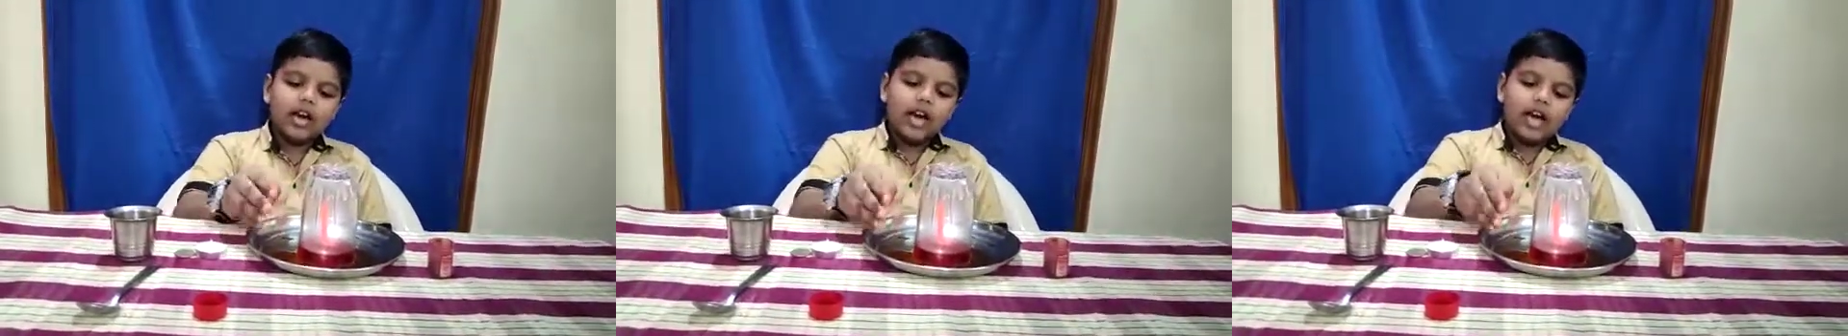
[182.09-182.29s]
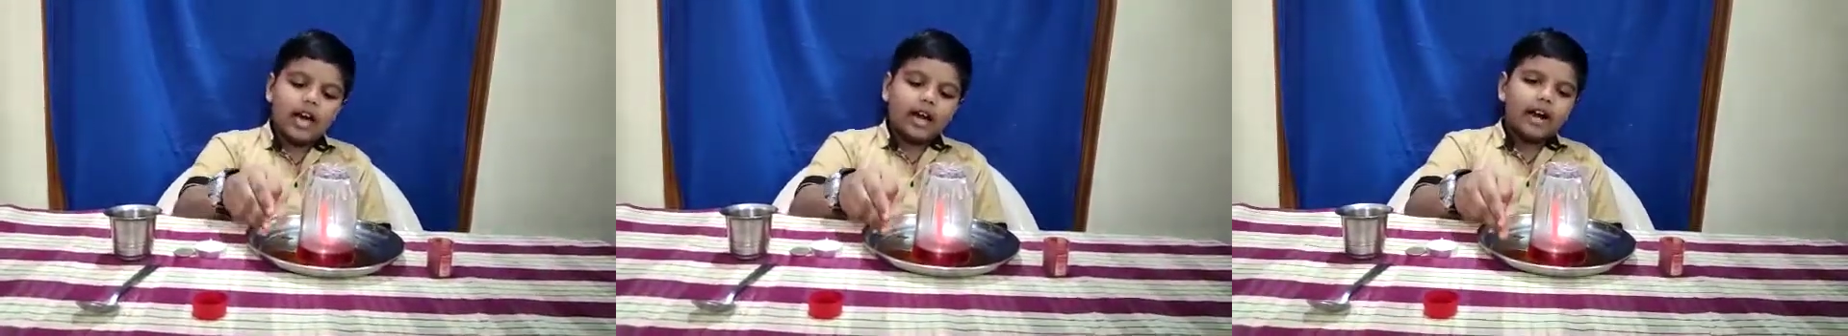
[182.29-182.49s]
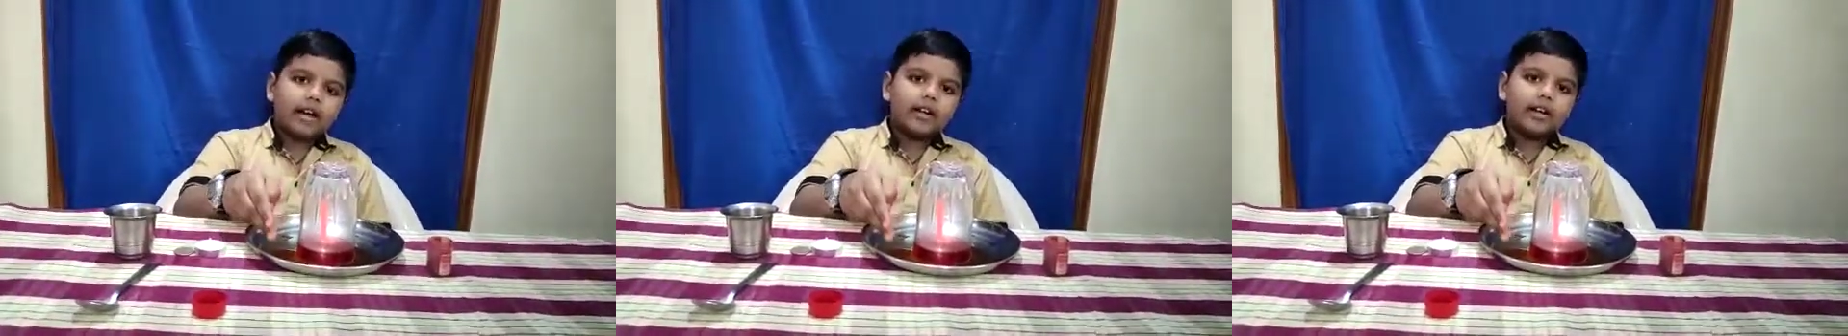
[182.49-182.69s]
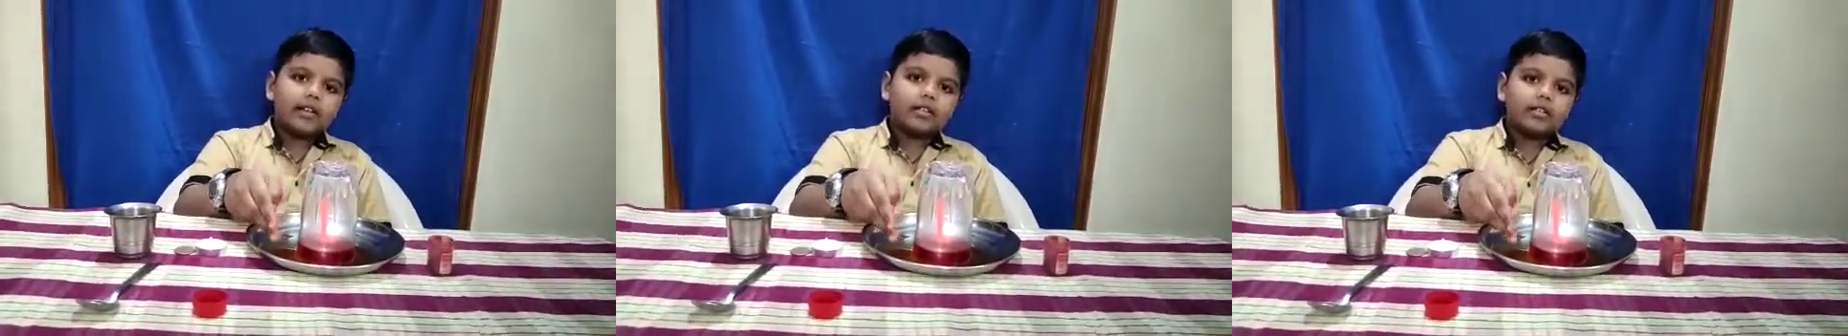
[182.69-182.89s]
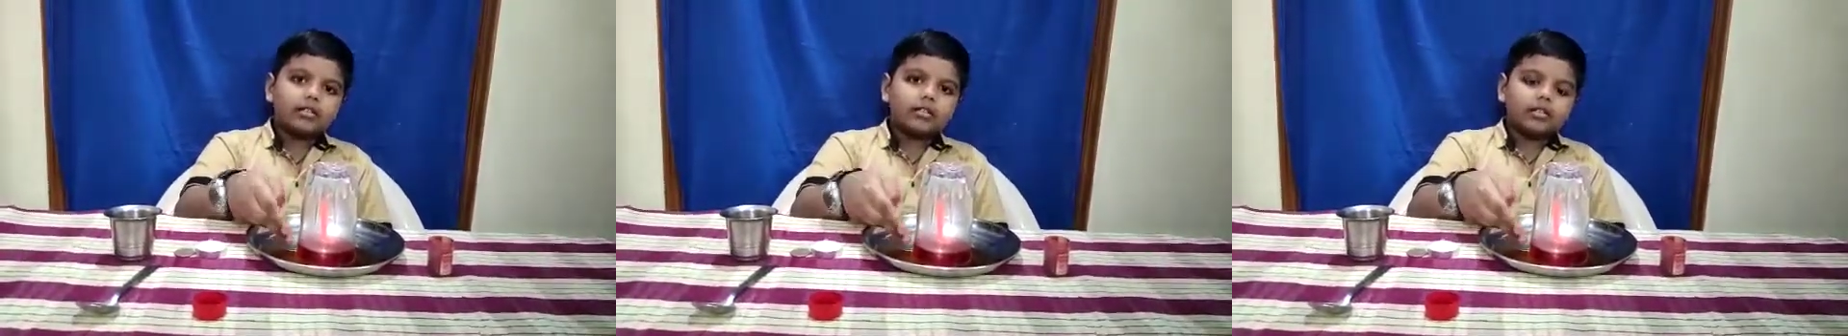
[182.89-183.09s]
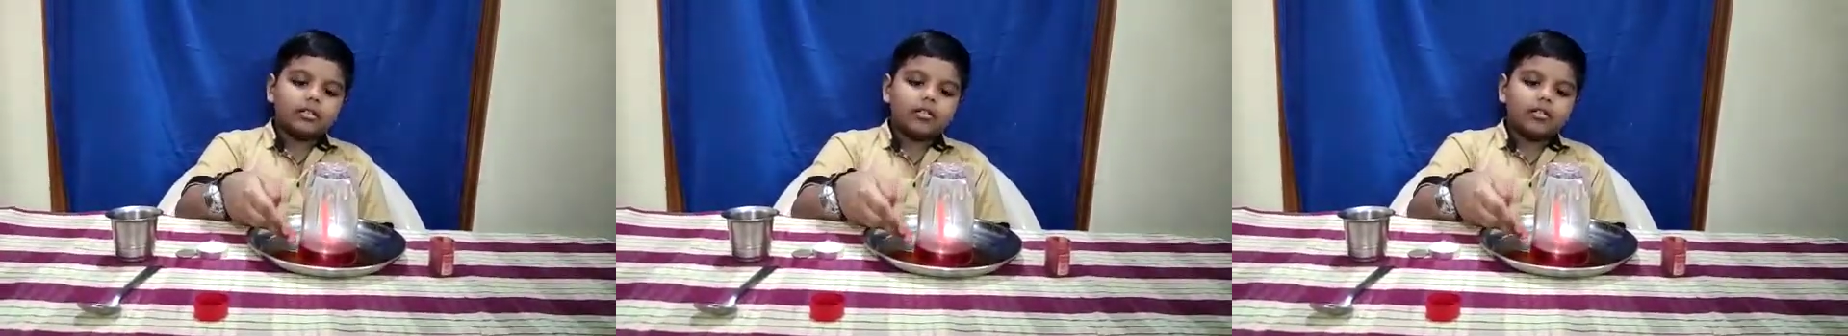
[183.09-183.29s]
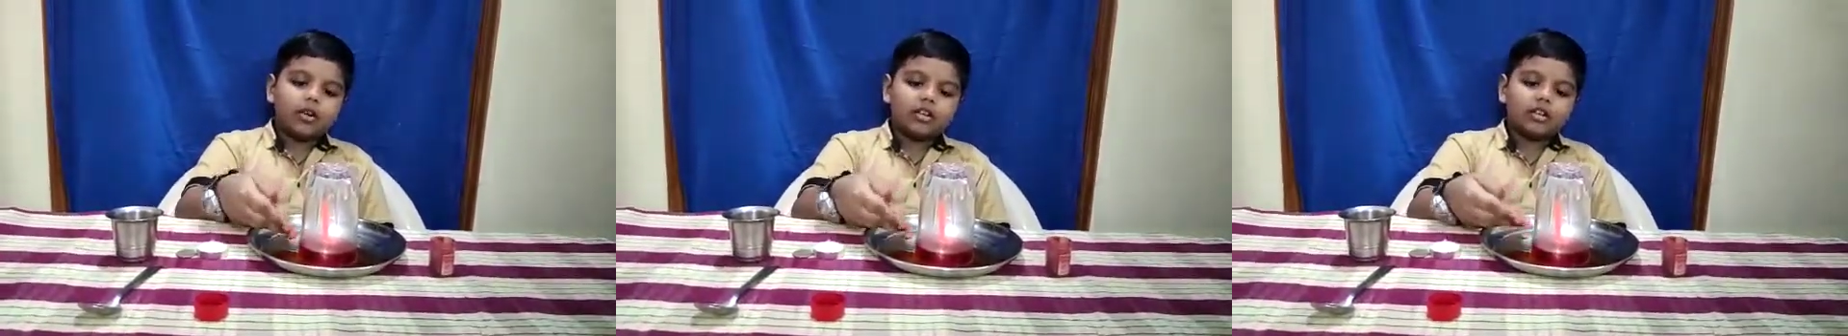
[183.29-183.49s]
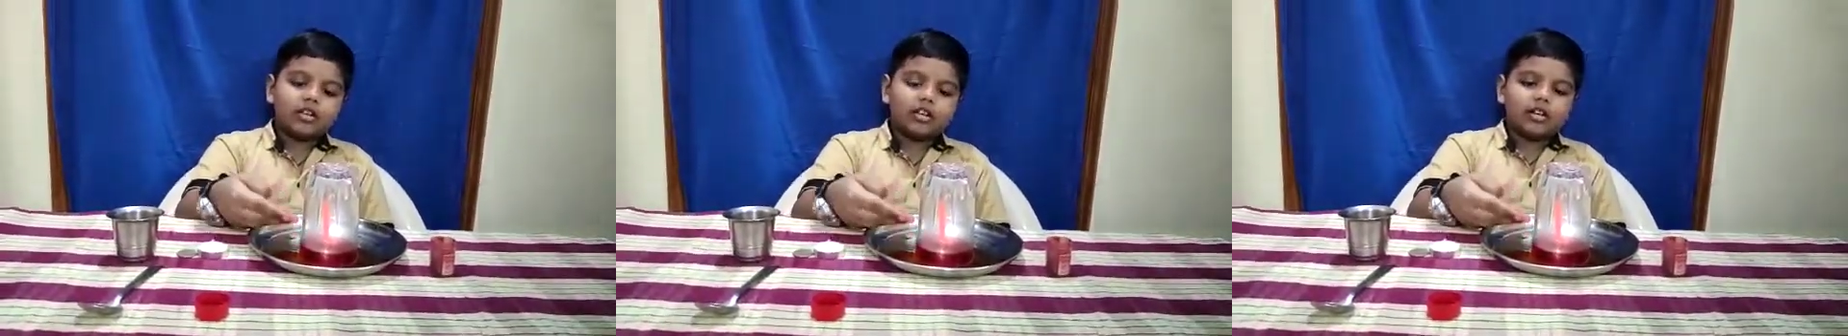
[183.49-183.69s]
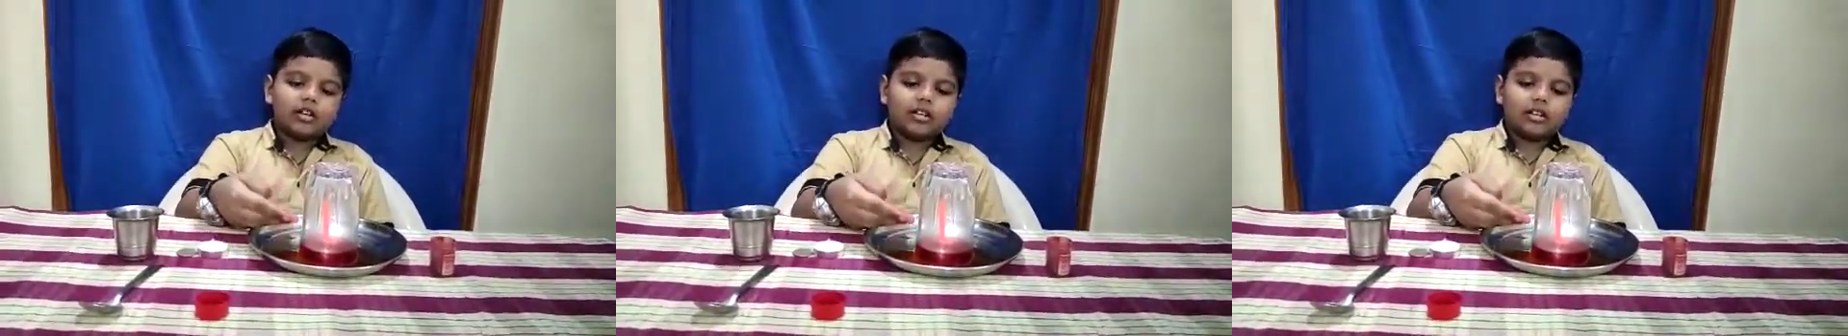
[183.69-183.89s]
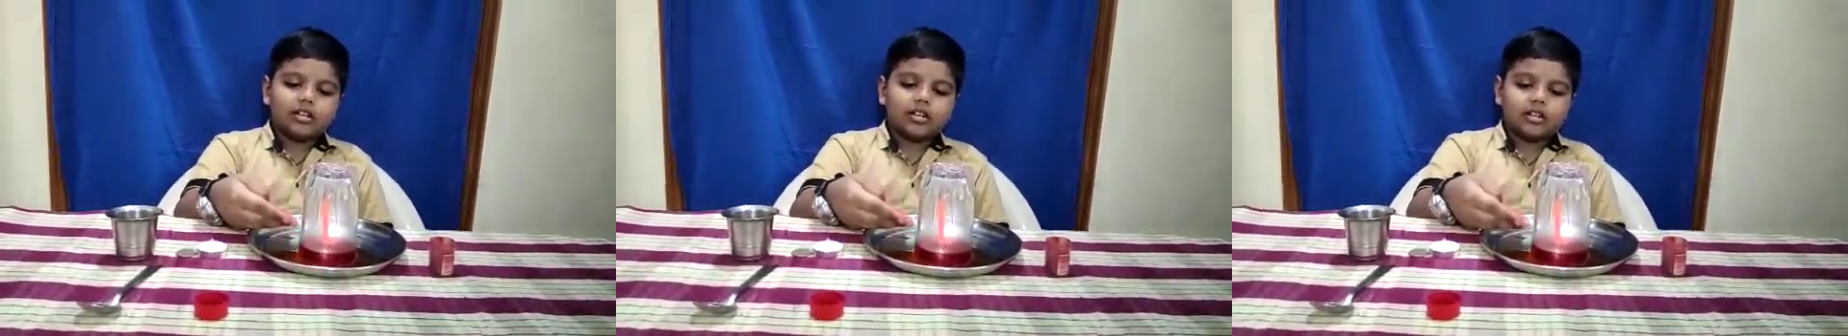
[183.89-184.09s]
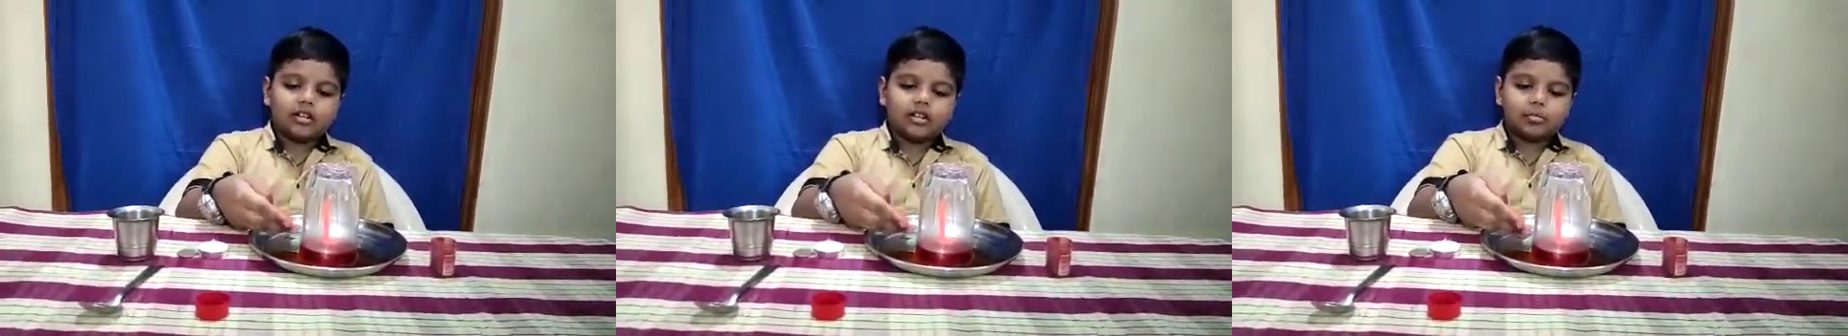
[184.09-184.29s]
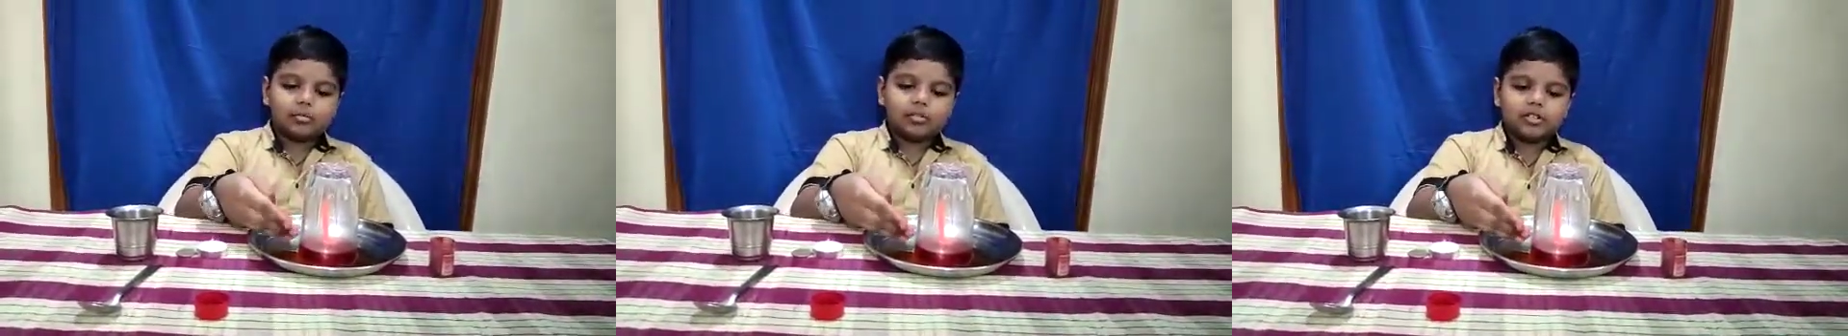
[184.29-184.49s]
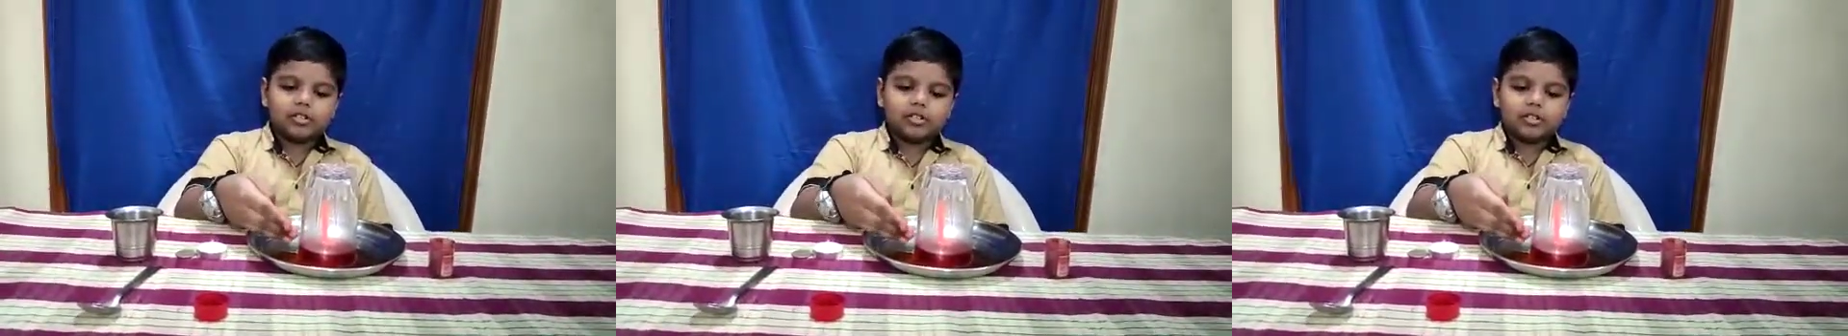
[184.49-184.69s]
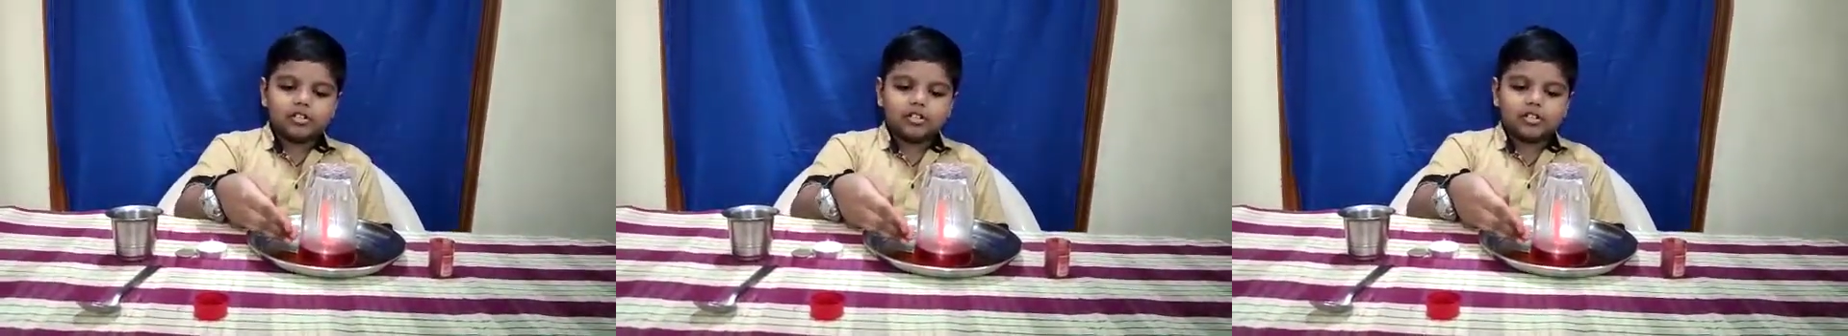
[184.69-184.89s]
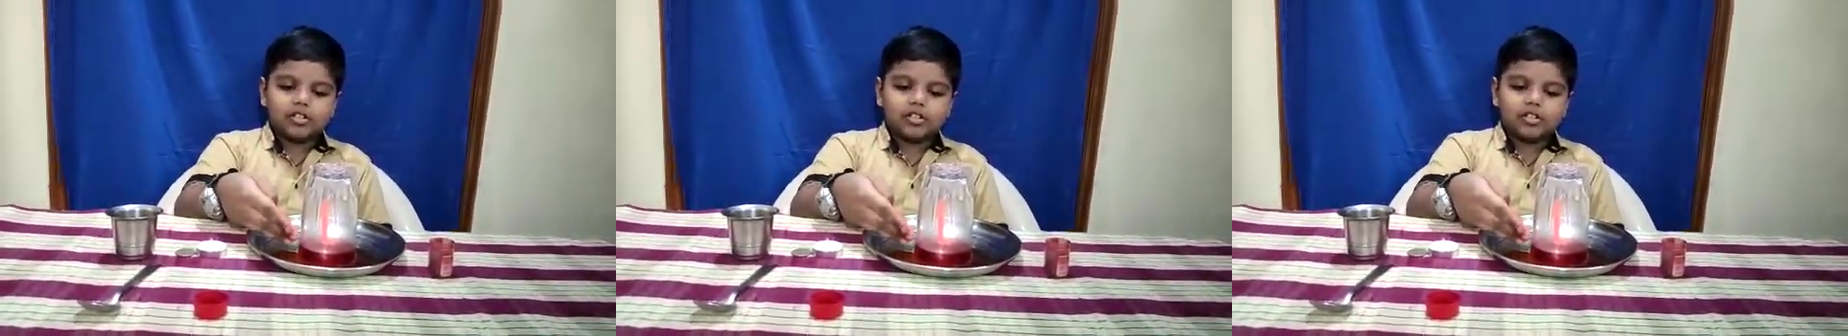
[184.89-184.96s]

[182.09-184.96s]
and the water comes in the